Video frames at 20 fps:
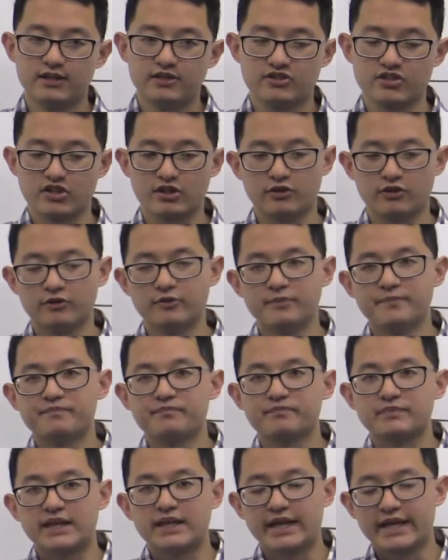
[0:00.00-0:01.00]

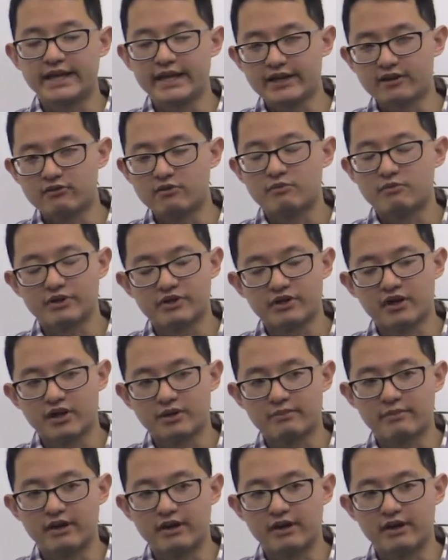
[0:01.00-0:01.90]
So here, when we're talking